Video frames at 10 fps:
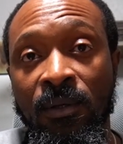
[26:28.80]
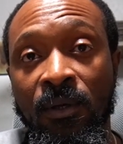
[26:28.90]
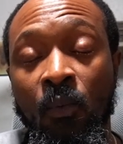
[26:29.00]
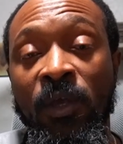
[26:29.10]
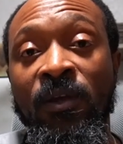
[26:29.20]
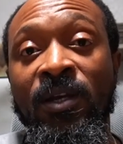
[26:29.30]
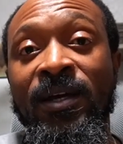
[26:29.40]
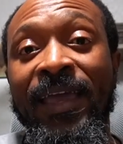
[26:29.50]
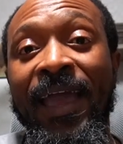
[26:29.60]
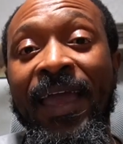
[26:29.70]
When you
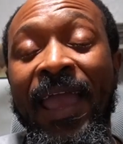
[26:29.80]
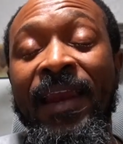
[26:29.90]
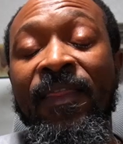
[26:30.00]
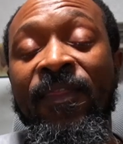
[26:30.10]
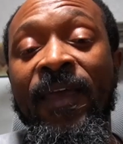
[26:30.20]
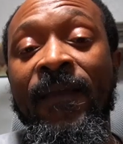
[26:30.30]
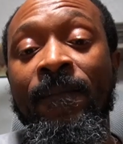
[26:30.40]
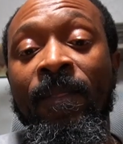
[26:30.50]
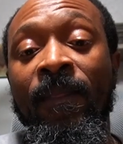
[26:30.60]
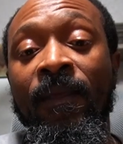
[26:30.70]
look at
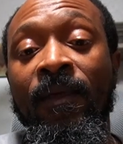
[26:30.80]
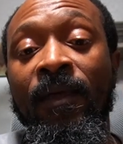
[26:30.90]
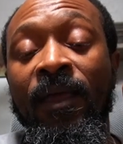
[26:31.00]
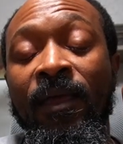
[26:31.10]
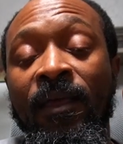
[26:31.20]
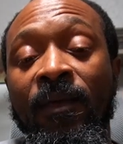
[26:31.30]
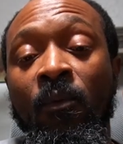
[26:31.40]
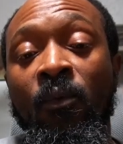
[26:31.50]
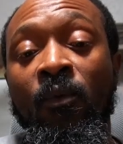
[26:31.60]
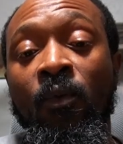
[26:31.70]
anything
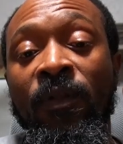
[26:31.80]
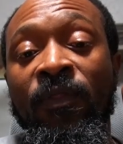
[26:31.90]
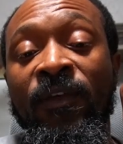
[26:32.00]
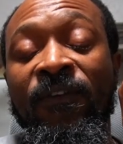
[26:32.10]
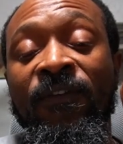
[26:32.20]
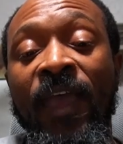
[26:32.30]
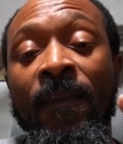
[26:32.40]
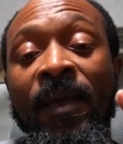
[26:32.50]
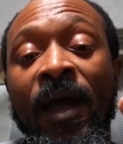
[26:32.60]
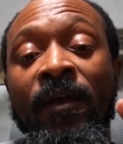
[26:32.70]
with the
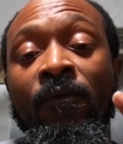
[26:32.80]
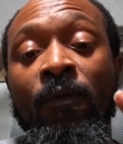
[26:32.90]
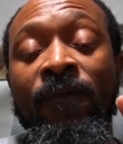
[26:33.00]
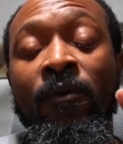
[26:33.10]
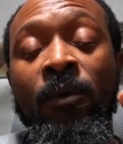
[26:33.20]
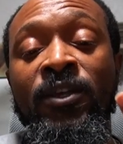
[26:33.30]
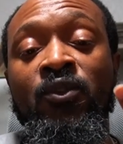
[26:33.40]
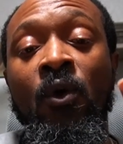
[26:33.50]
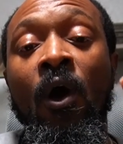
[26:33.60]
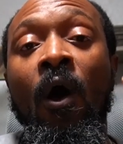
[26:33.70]
same kind of
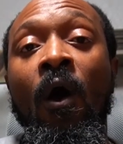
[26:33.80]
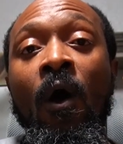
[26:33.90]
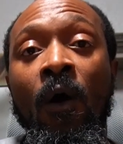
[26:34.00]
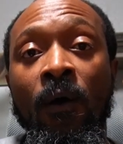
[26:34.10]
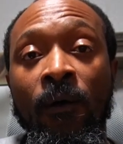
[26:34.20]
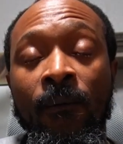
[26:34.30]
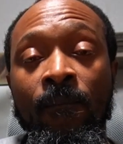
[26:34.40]
reverential awe